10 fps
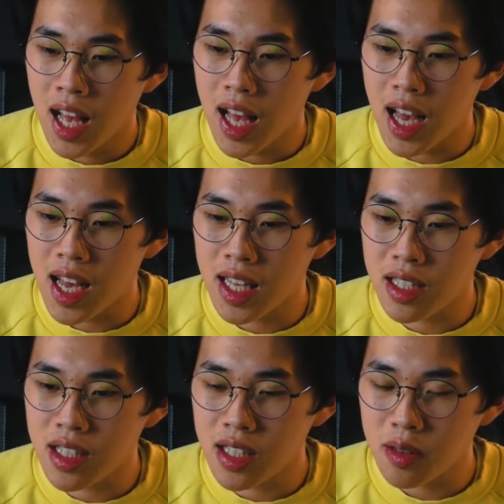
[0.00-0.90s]

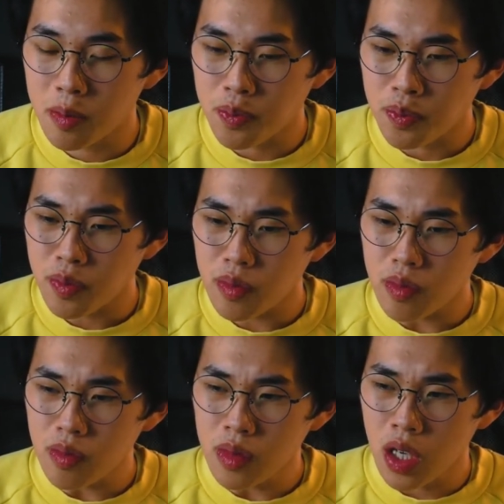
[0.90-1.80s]
And,
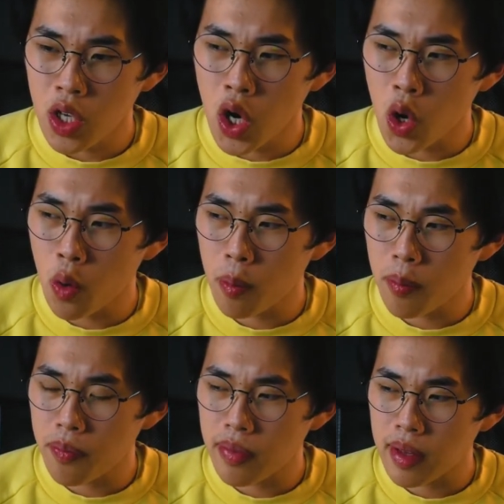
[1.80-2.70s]
you know,
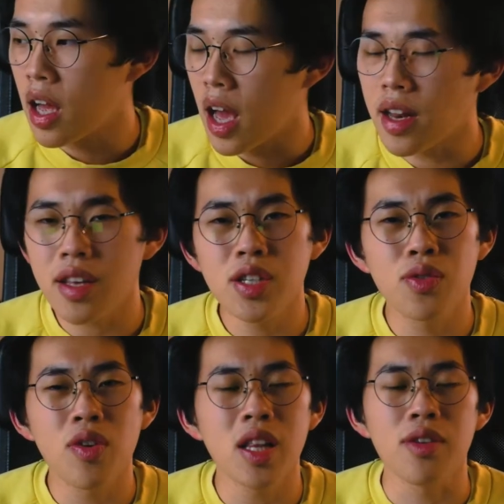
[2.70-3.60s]
and
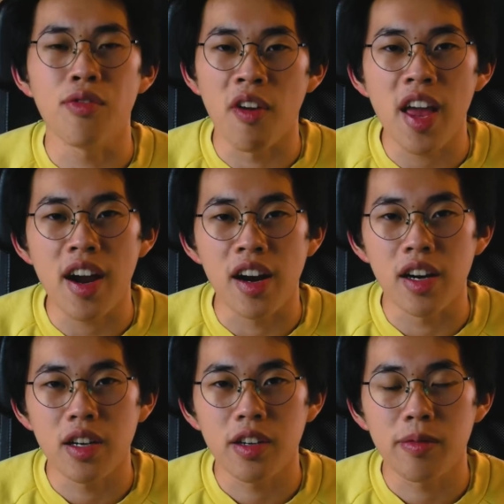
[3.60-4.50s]
it's really rare
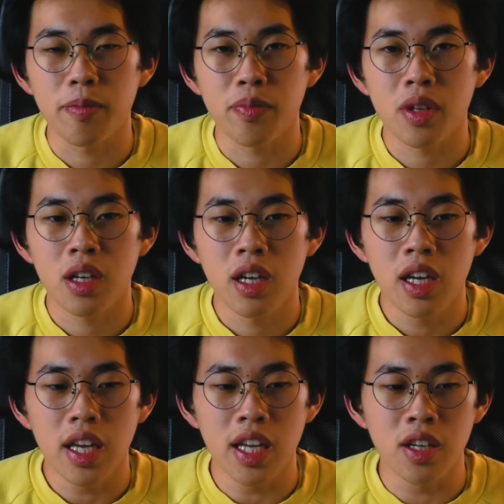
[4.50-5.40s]

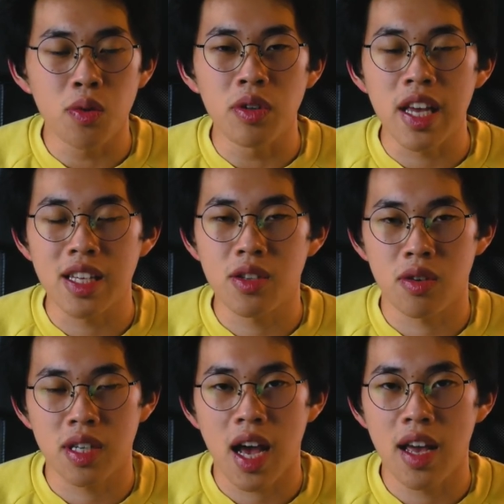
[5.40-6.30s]
in today's
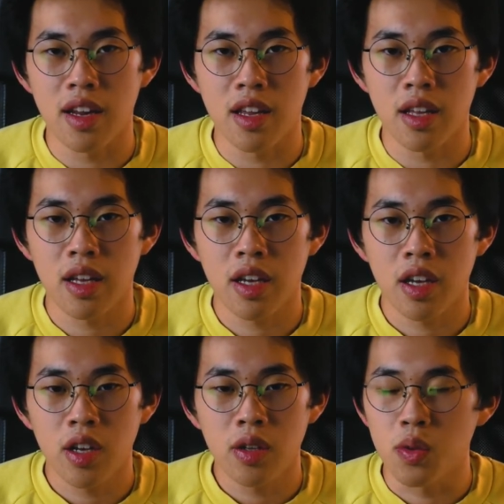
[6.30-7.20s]
society
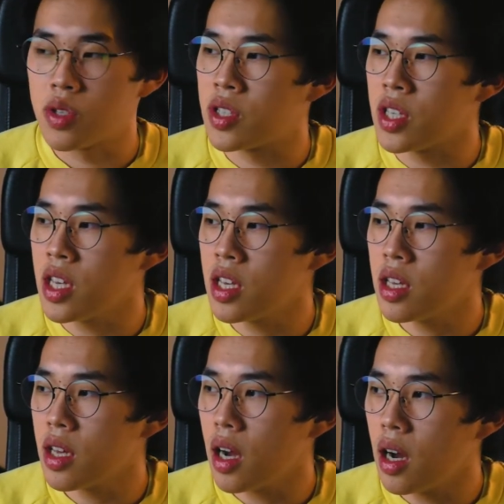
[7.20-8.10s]
to
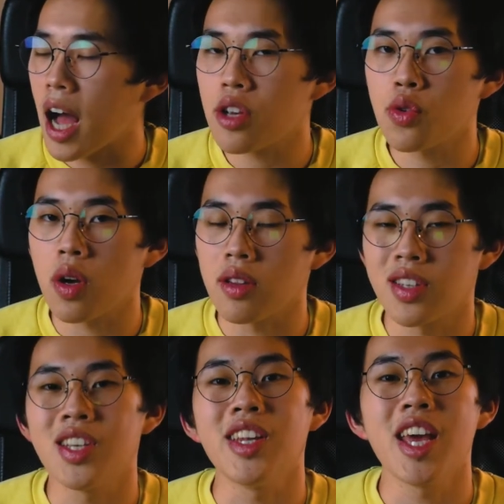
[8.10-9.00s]
see actual
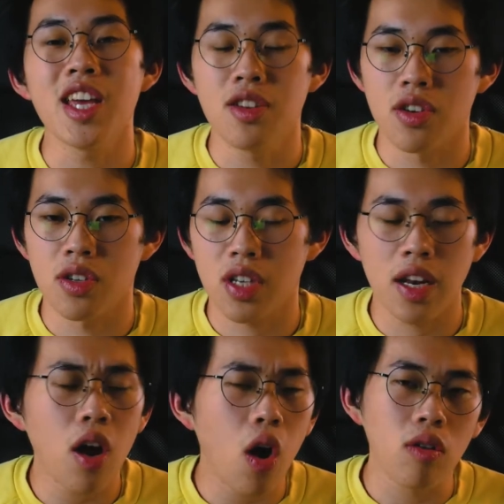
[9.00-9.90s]
teenagers, and
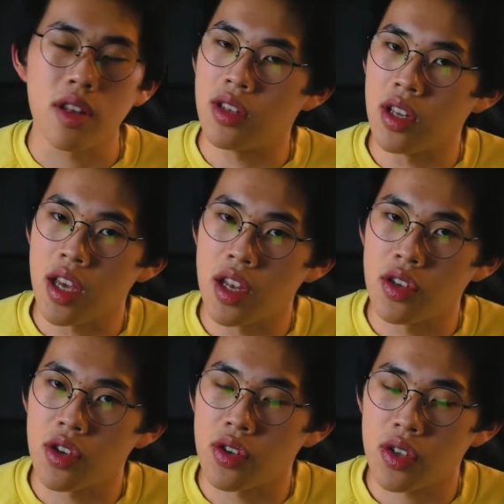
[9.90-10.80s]
not only
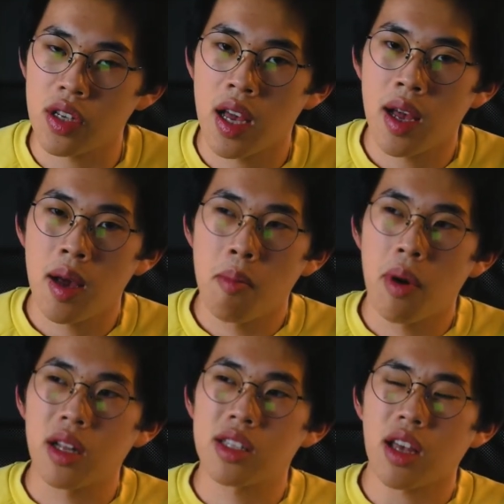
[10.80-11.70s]
teenagers,
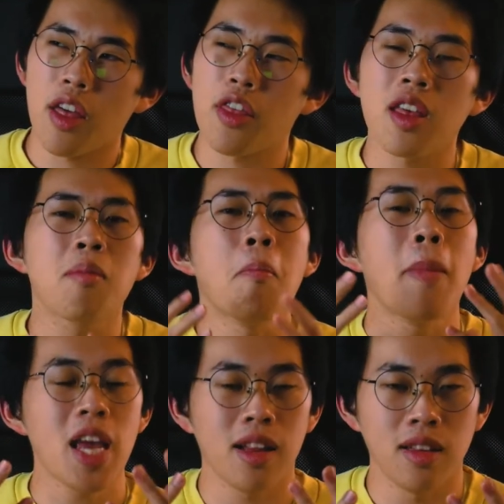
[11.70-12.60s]
but I think
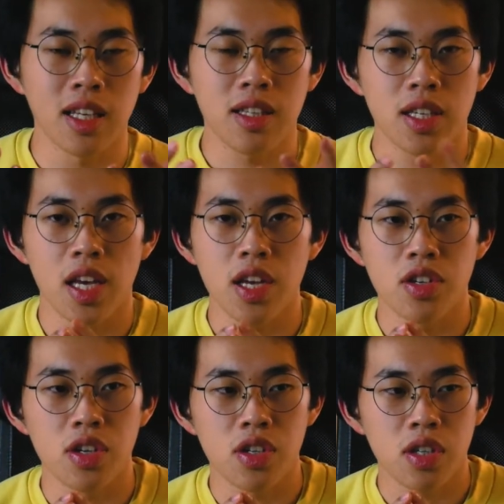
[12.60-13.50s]
mainly
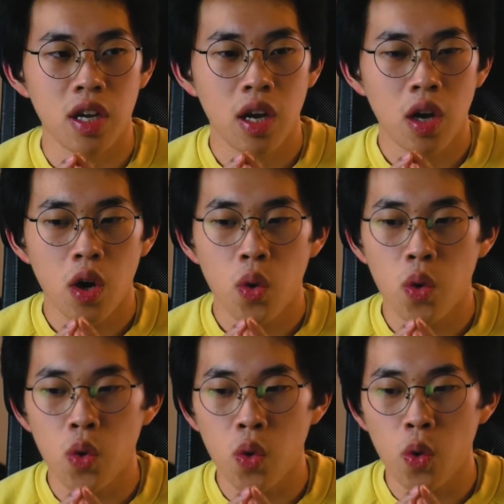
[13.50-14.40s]
teenagers,
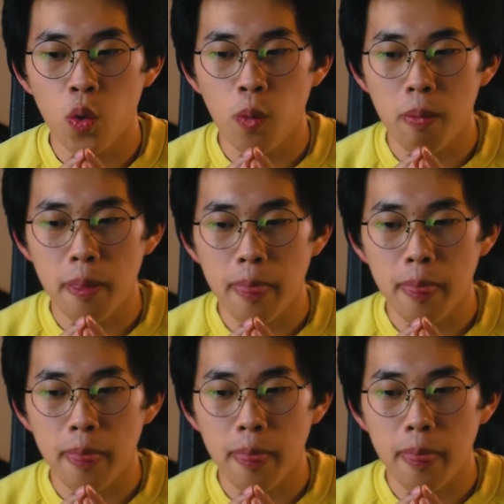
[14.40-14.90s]
who